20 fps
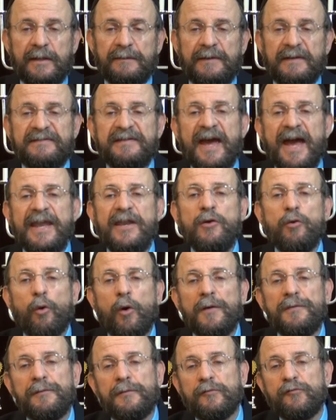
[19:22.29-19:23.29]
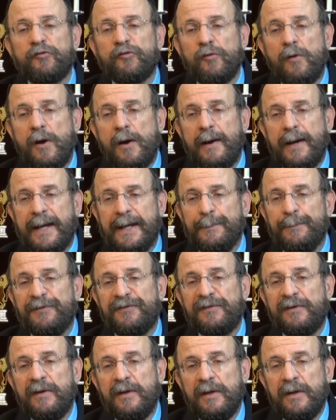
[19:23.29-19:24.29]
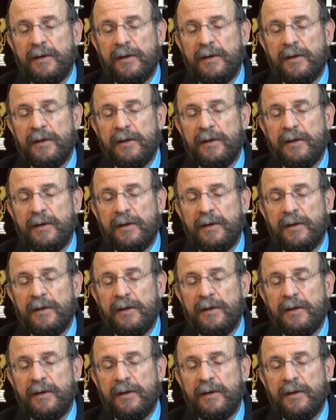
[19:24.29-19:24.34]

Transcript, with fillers: the ten northern tribes